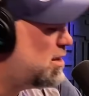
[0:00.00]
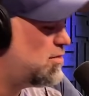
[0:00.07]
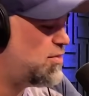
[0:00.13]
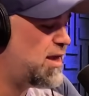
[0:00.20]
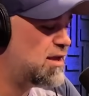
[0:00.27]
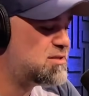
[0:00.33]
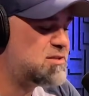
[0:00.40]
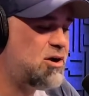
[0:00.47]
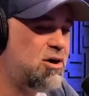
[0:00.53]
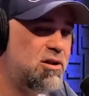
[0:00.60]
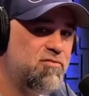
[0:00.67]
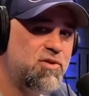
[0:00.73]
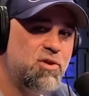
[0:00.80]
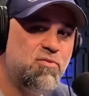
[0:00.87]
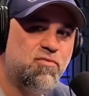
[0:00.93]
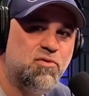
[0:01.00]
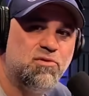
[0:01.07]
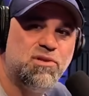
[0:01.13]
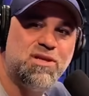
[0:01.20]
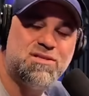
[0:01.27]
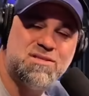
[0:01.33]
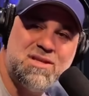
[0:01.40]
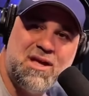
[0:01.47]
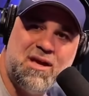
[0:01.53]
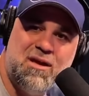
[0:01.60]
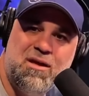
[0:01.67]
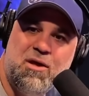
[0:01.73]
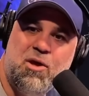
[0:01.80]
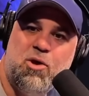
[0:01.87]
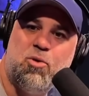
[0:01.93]
Thanks to all of you for
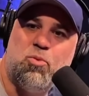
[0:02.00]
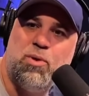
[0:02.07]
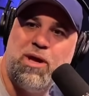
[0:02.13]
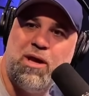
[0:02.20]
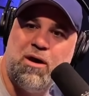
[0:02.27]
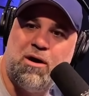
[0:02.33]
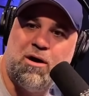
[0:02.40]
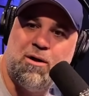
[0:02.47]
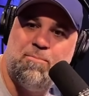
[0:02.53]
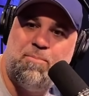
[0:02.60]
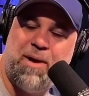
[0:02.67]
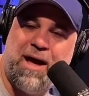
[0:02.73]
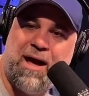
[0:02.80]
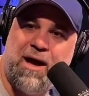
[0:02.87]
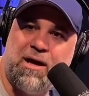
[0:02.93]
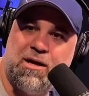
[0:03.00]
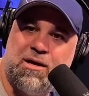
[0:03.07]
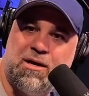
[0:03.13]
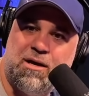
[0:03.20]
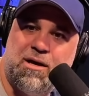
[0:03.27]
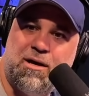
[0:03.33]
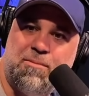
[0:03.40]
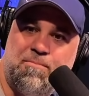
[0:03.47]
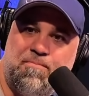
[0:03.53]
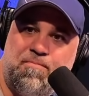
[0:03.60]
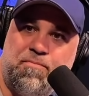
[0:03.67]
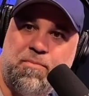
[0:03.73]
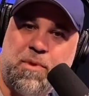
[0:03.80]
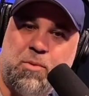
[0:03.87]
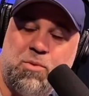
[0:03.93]
listening. We are back
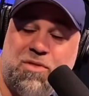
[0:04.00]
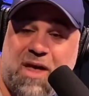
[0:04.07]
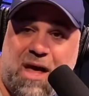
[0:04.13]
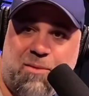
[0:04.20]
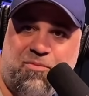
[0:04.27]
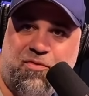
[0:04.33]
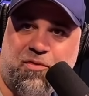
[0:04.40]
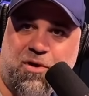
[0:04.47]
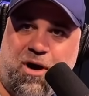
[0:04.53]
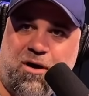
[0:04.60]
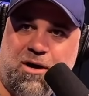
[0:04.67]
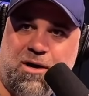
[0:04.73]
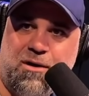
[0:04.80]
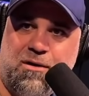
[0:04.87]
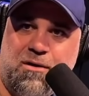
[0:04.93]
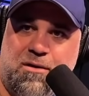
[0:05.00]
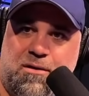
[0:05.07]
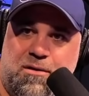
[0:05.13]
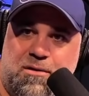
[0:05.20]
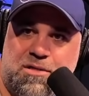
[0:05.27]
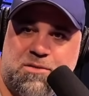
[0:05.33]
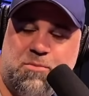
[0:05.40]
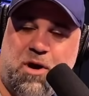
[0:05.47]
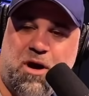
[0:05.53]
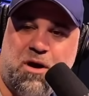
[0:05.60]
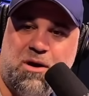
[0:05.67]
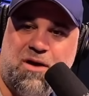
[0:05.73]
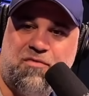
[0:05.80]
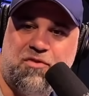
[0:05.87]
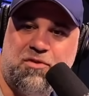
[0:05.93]
with Adam Ferrara
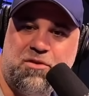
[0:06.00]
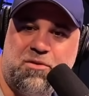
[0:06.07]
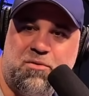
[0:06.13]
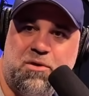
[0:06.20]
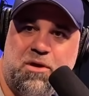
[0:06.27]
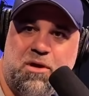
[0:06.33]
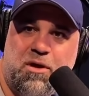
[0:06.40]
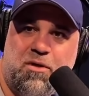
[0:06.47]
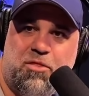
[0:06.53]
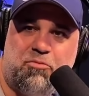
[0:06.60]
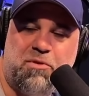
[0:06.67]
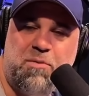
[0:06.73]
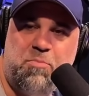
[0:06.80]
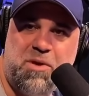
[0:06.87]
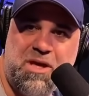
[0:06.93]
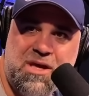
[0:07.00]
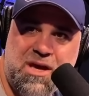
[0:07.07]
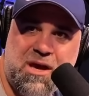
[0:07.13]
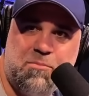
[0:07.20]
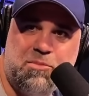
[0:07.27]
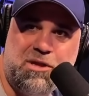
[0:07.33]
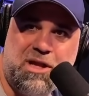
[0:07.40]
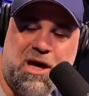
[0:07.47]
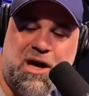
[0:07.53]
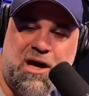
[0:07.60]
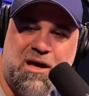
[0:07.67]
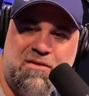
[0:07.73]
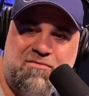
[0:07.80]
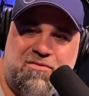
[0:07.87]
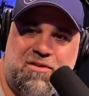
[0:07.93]
tomorrow afternoon, 3 p.m.
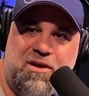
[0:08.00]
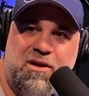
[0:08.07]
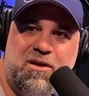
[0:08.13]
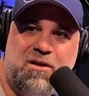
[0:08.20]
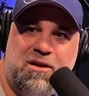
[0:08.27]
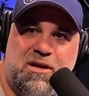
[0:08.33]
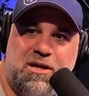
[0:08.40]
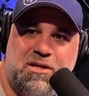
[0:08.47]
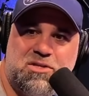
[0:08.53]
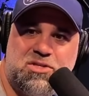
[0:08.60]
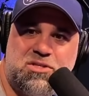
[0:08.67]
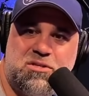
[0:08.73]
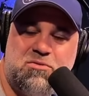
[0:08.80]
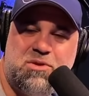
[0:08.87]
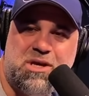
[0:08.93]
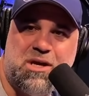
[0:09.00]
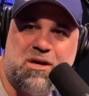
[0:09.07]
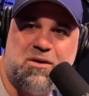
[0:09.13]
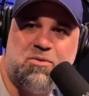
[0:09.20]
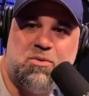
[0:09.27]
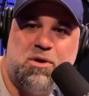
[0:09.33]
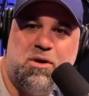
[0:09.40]
live in studio,